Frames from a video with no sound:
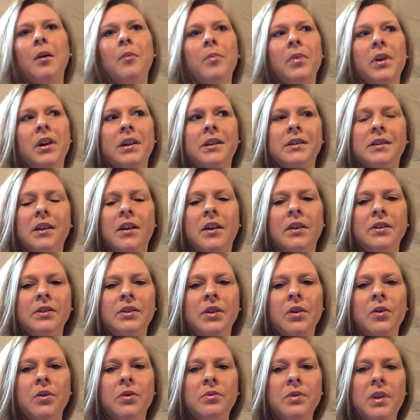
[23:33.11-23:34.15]
but it's
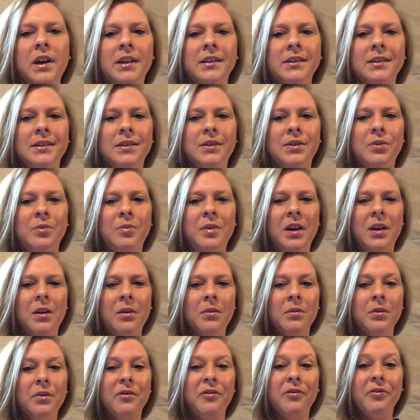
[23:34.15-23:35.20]
also nice to be
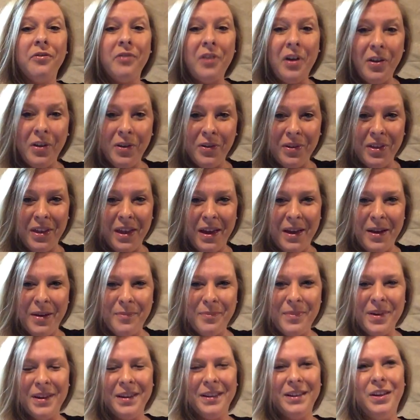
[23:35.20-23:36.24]
able to follow
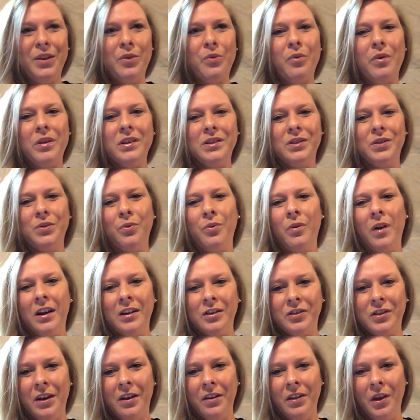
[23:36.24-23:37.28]
them. You want to
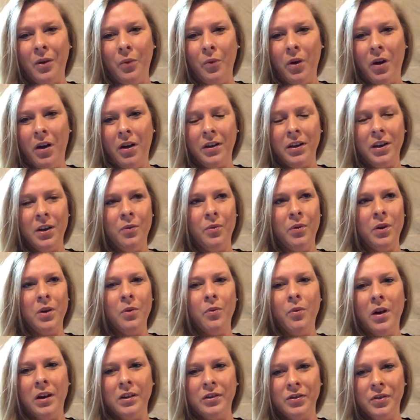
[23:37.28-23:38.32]
watch how they walk. You want to
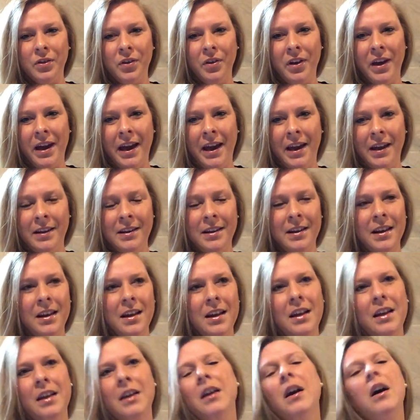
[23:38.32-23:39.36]
watch their gait.
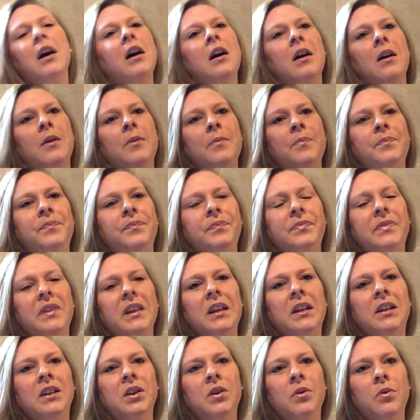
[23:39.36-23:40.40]

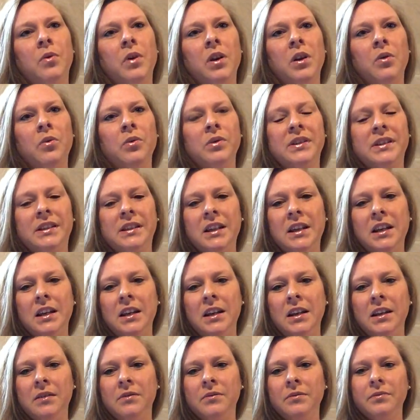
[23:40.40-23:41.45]
You want to
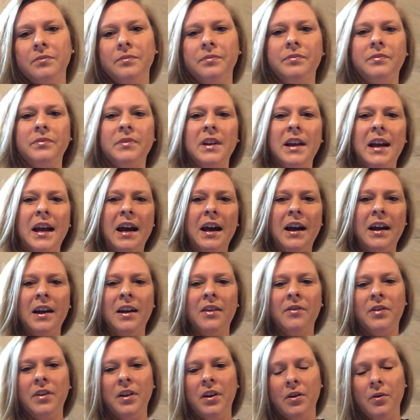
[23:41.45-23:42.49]
see
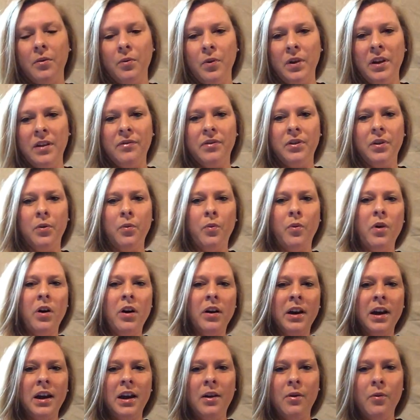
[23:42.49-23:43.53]
if they're
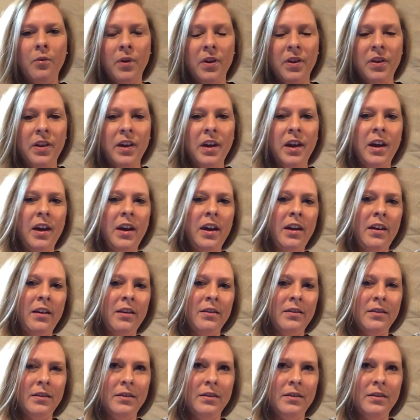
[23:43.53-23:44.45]
walking with a